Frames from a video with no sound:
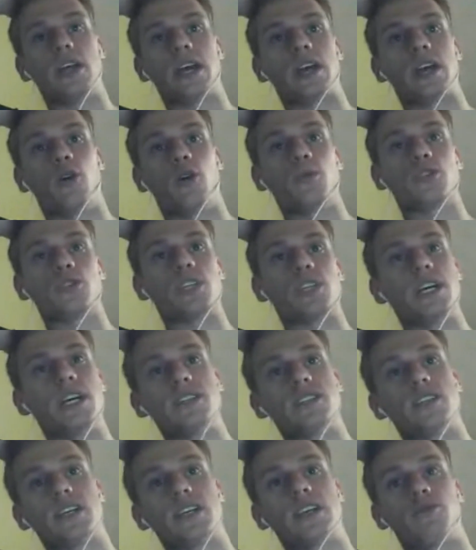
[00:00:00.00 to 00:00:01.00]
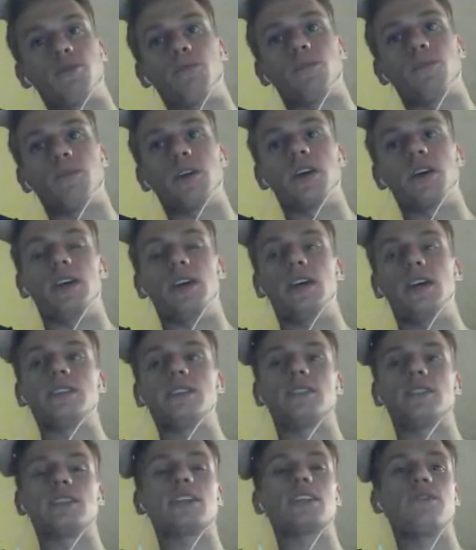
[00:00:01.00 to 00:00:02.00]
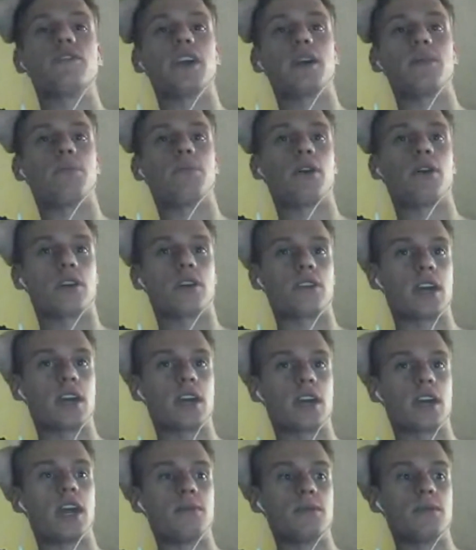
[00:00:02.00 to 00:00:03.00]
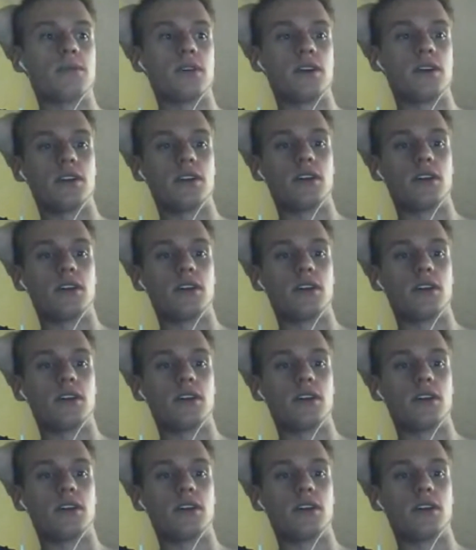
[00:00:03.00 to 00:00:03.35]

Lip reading: like almost insignificant part of the game